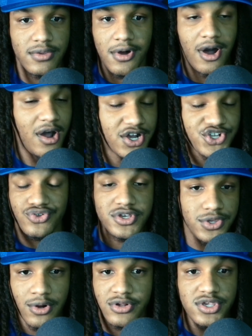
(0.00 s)

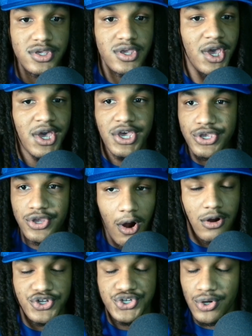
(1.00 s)
130
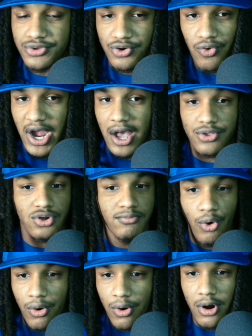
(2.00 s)
yards on the ground or
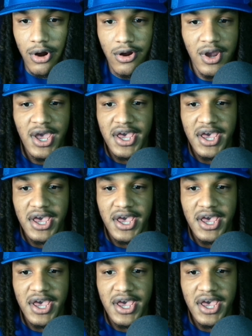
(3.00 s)
more.